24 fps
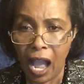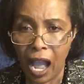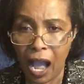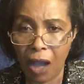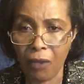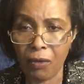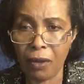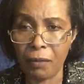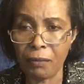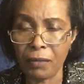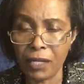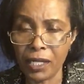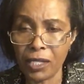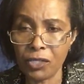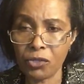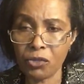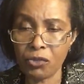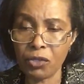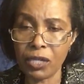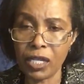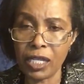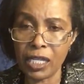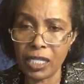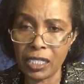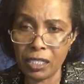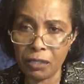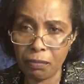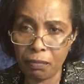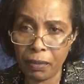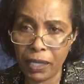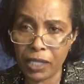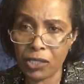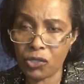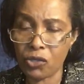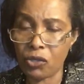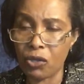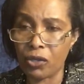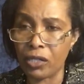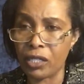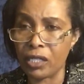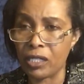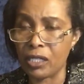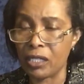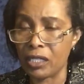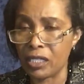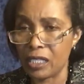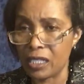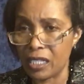Our ministry is based
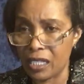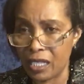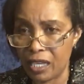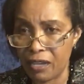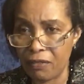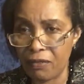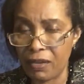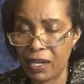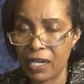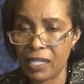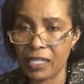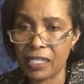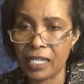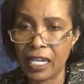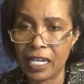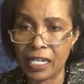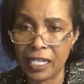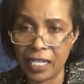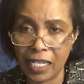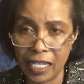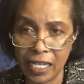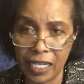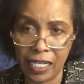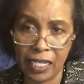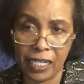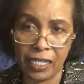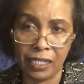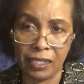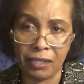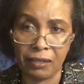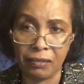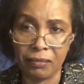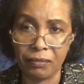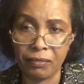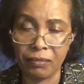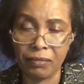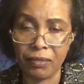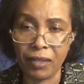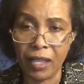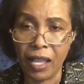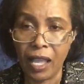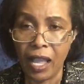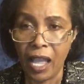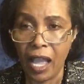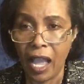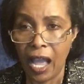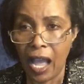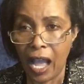on deliverance and healing,
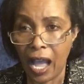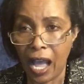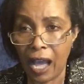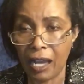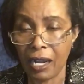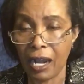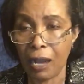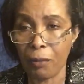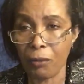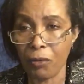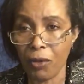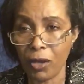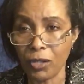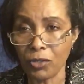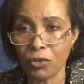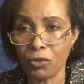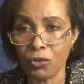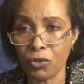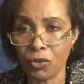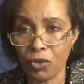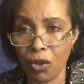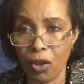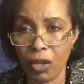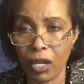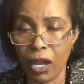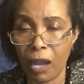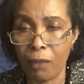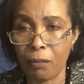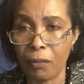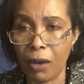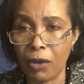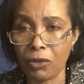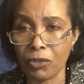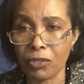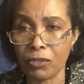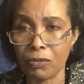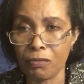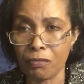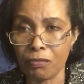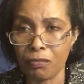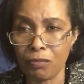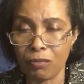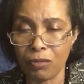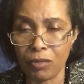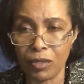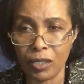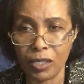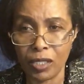and I'm going to talk about
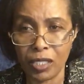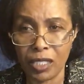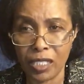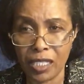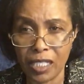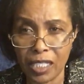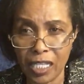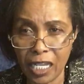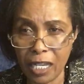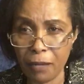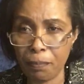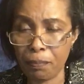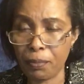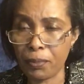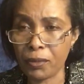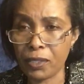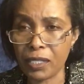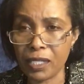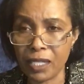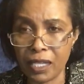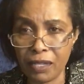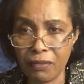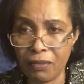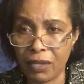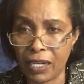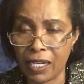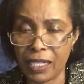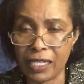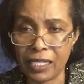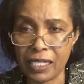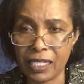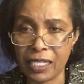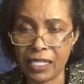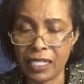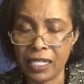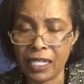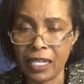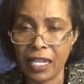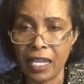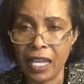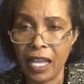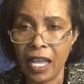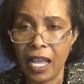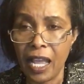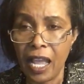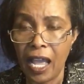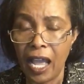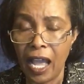deep deliverance
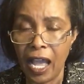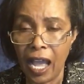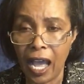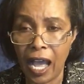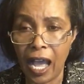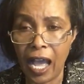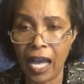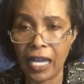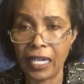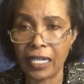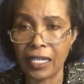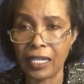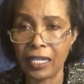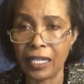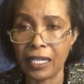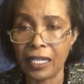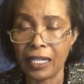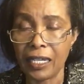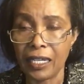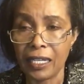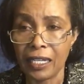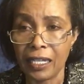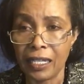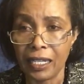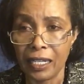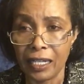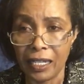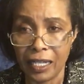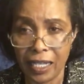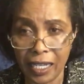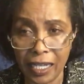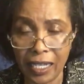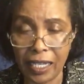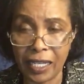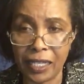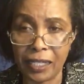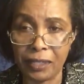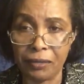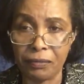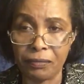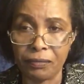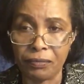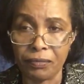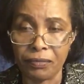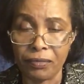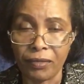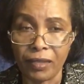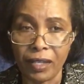and
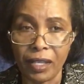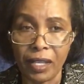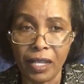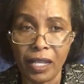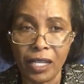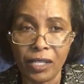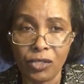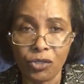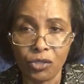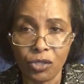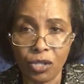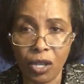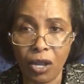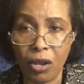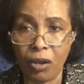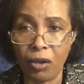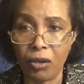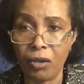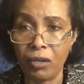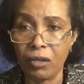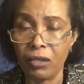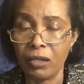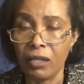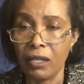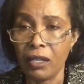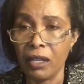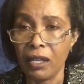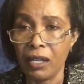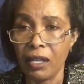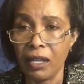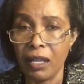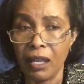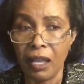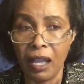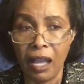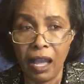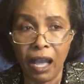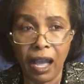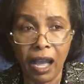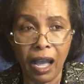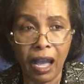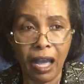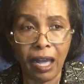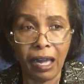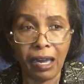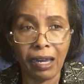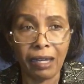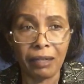healing. So,
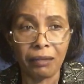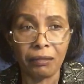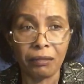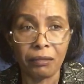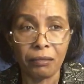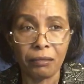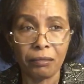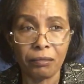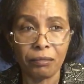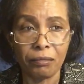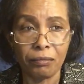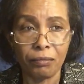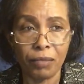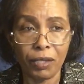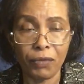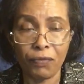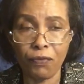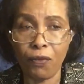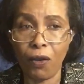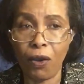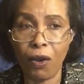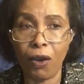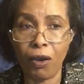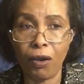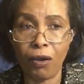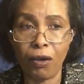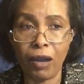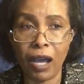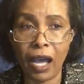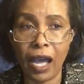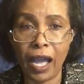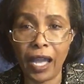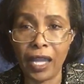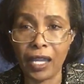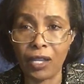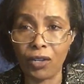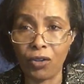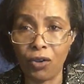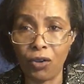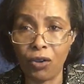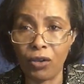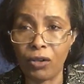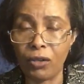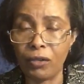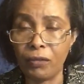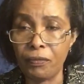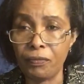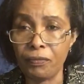uh, before I
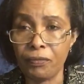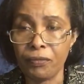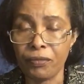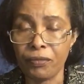go,